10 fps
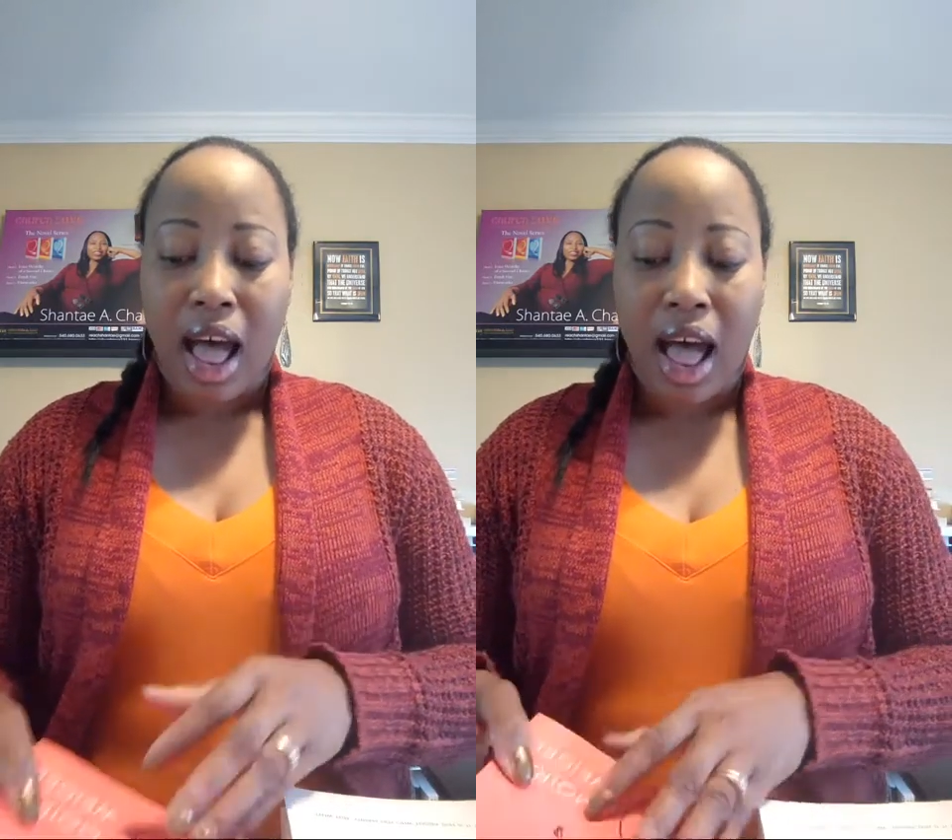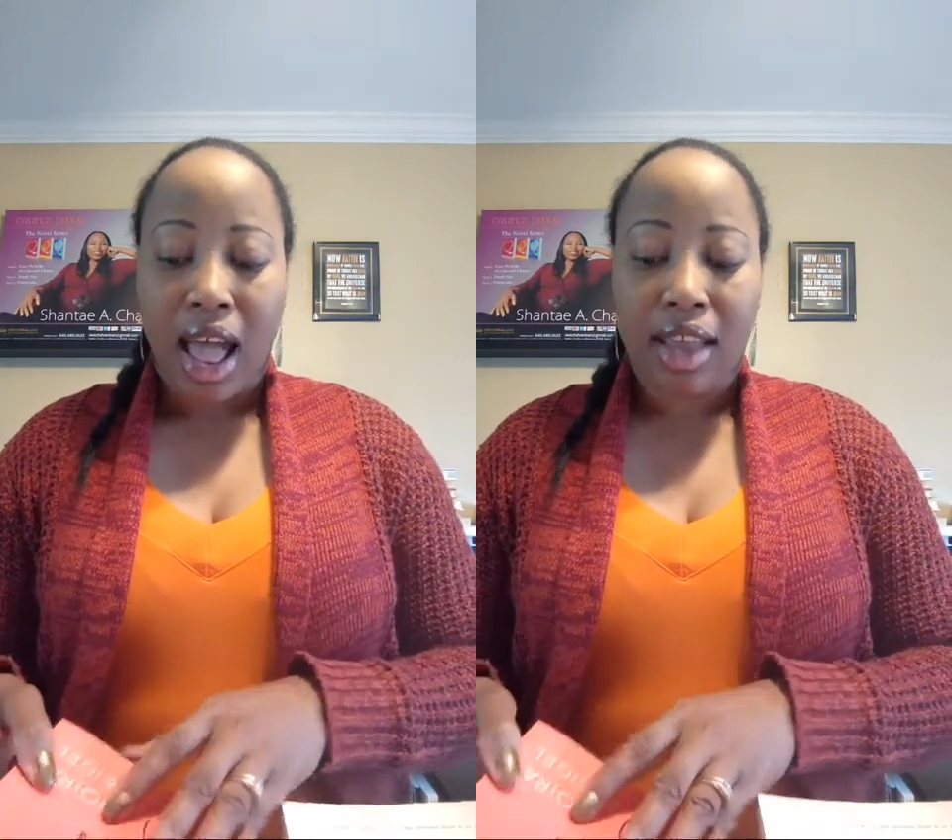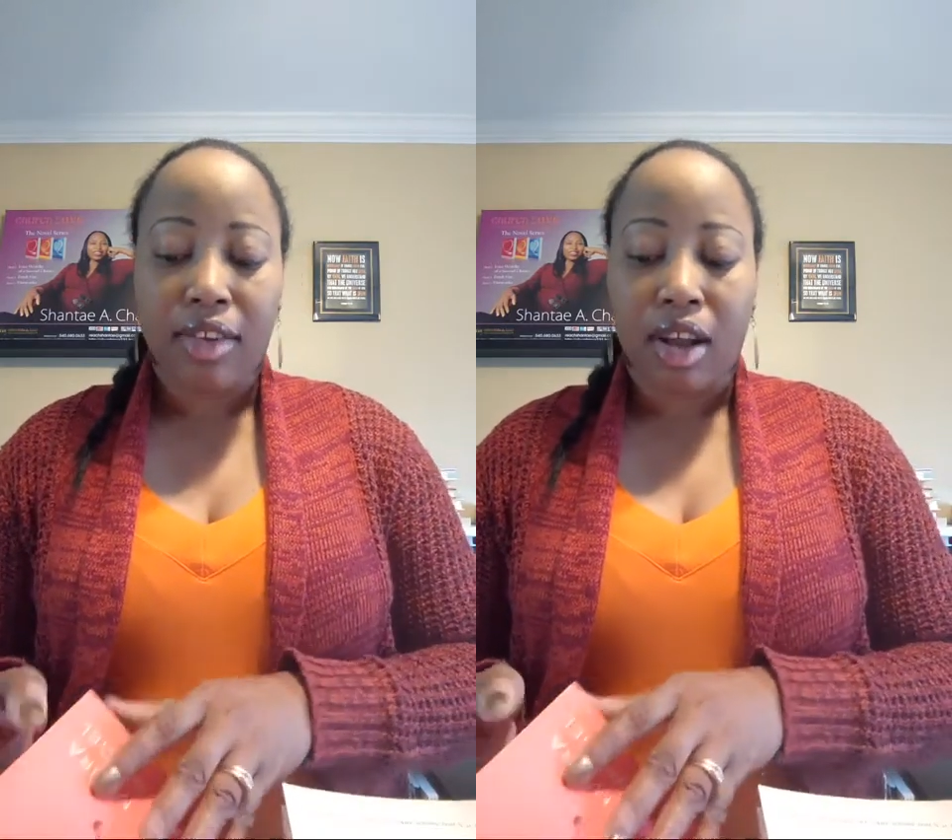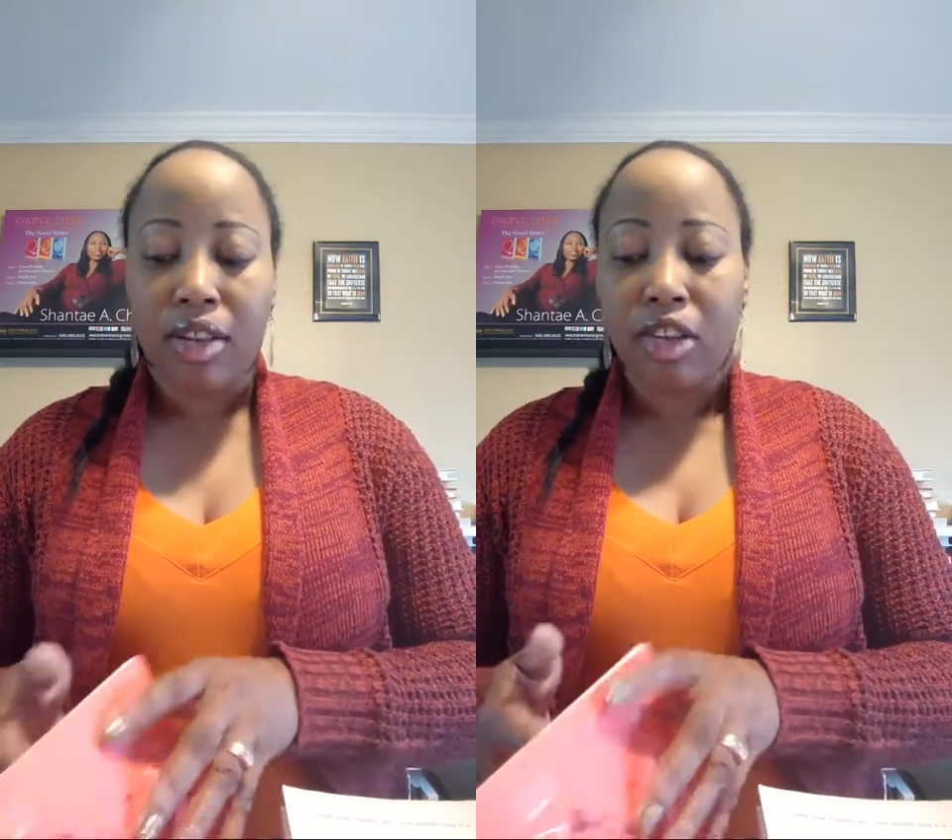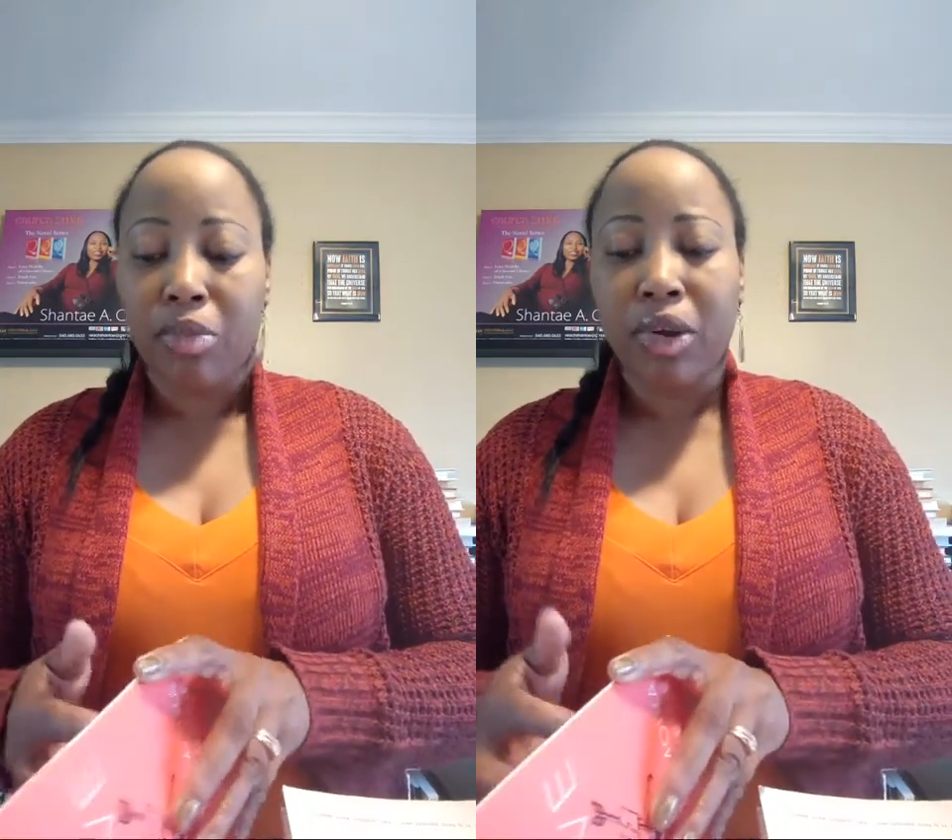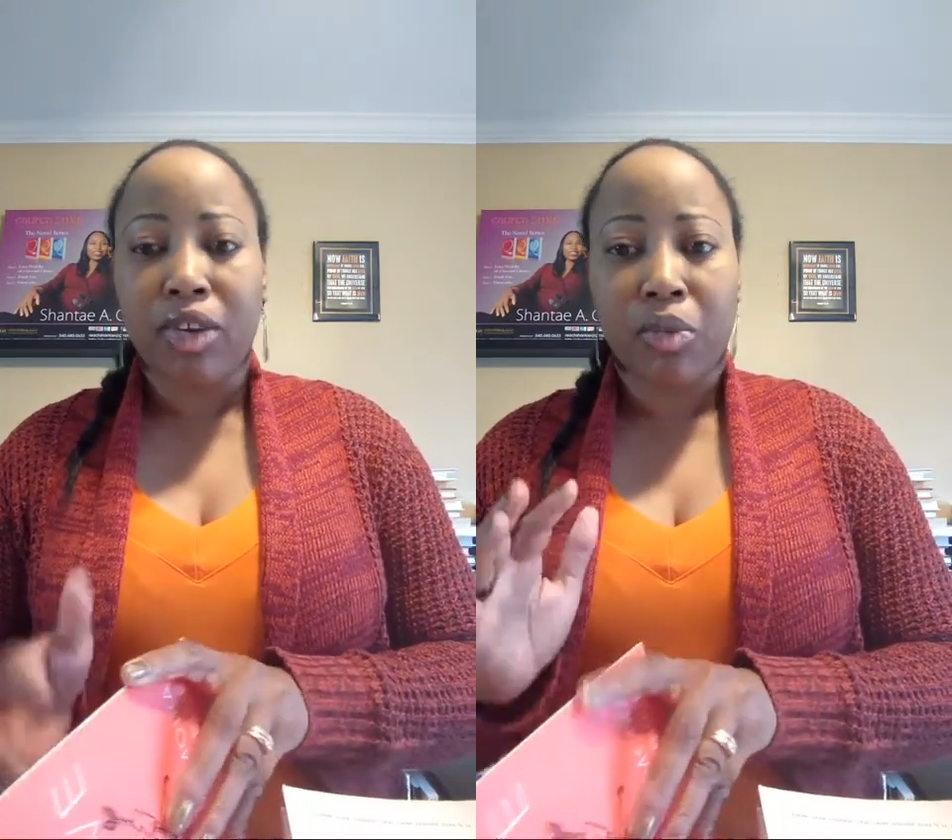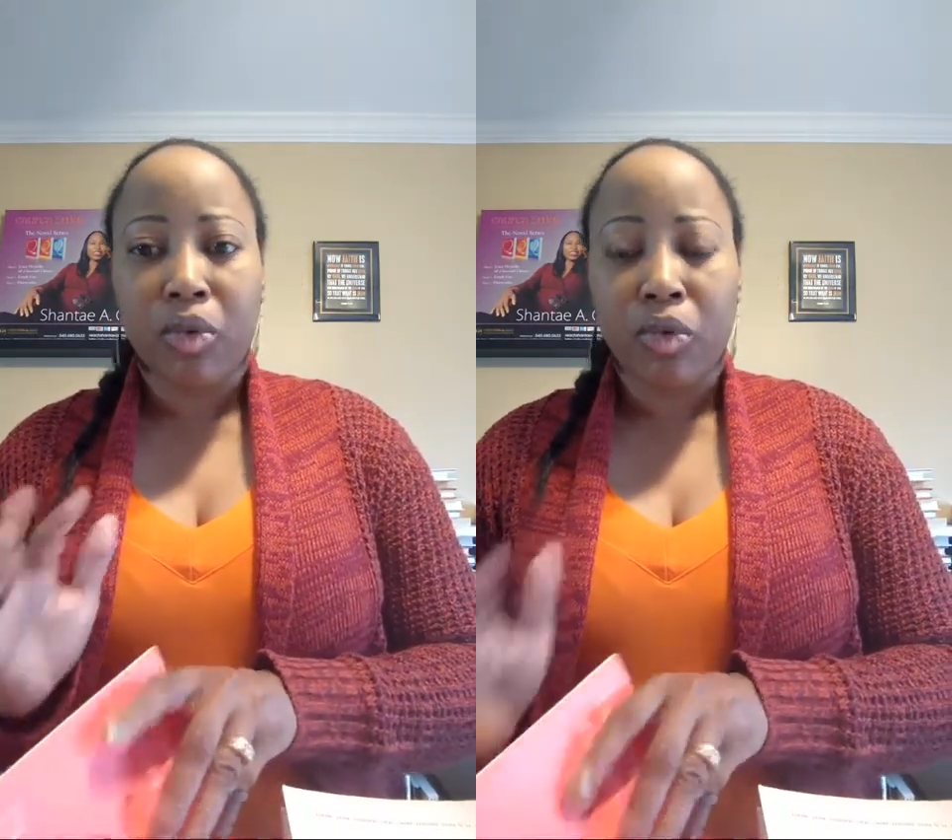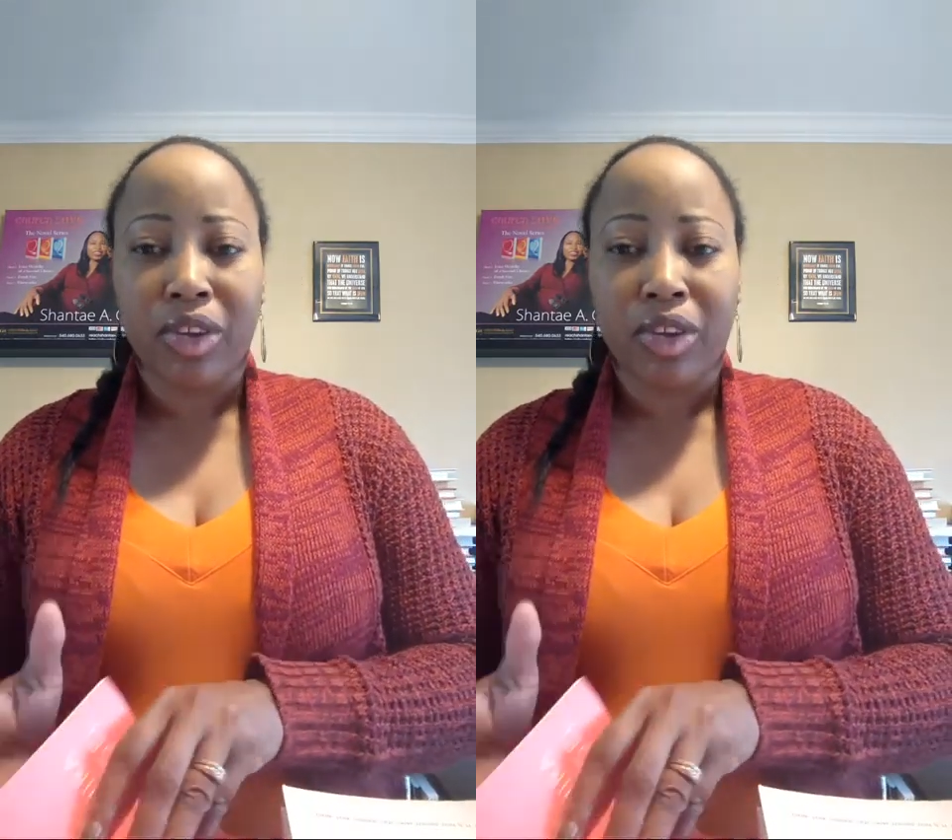I saw this book. Someone